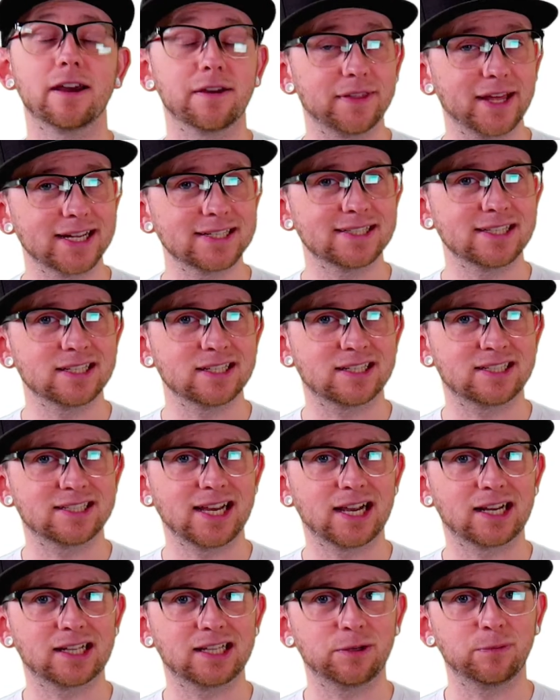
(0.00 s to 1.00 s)
That's
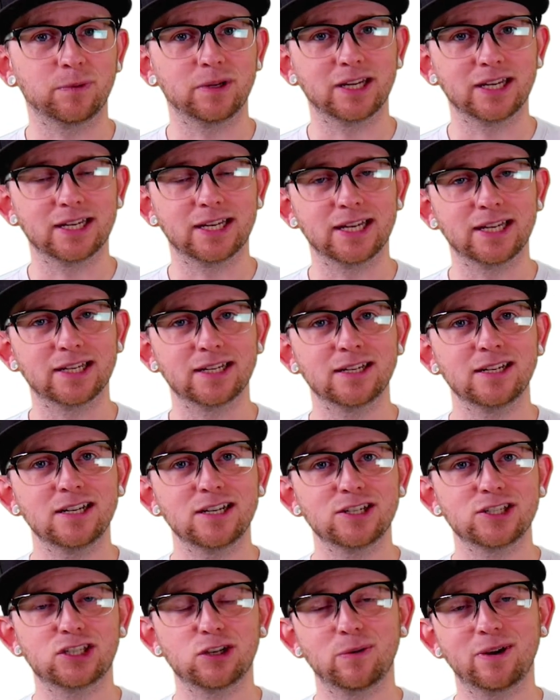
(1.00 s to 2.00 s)
exactly what he did.
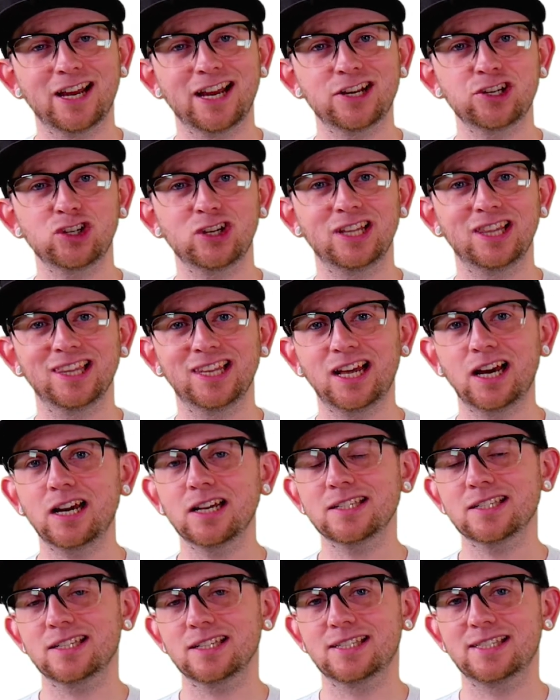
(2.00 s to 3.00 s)
So I actually
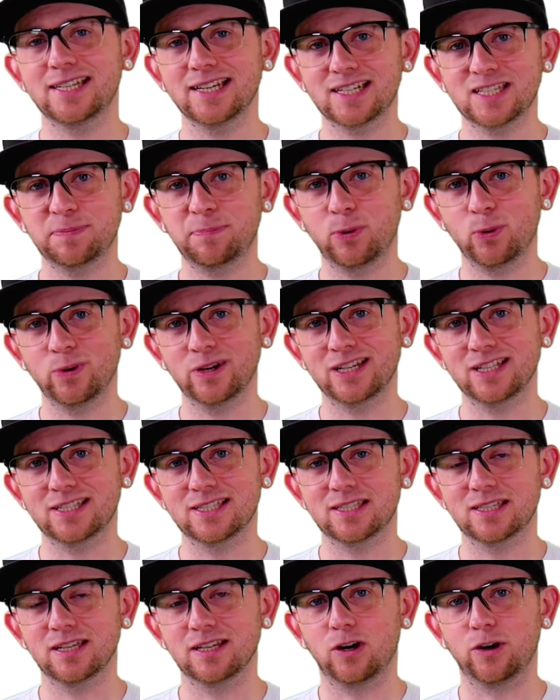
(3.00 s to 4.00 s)
lost 6
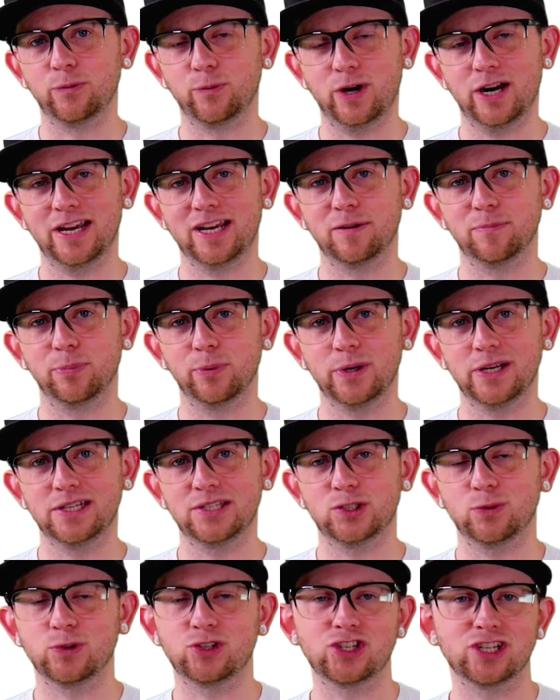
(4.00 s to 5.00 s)
points on Ryan Brees
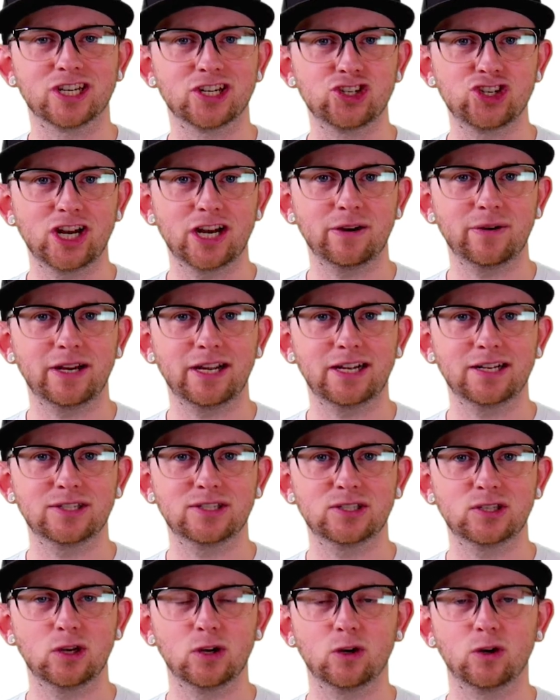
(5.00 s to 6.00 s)
switching to Jerry,
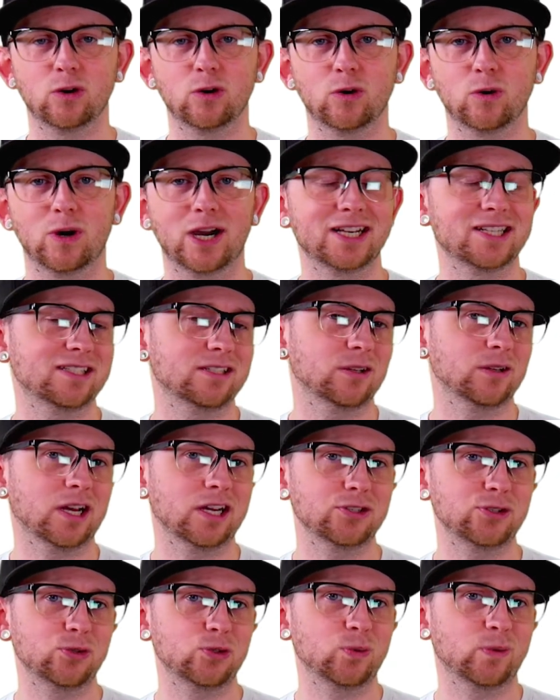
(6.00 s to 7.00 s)
so I still
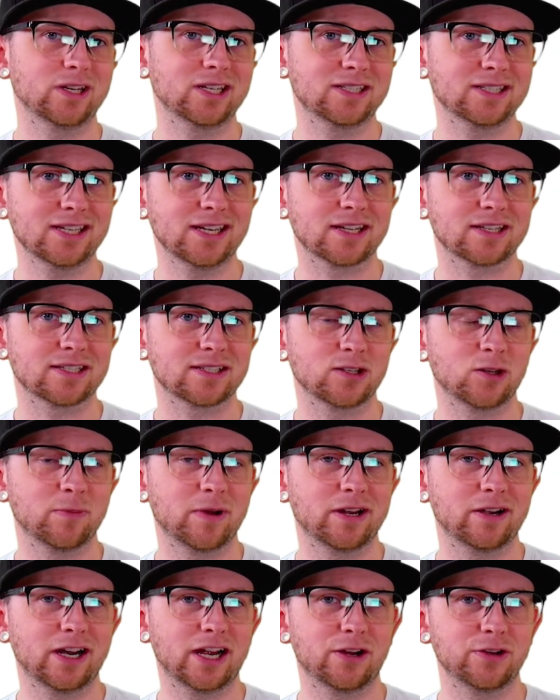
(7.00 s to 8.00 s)
got 226, no
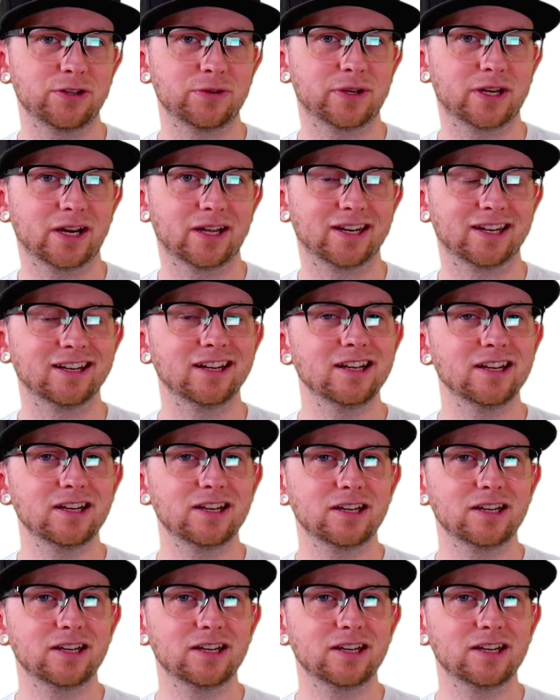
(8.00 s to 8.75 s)
matter how you cut it.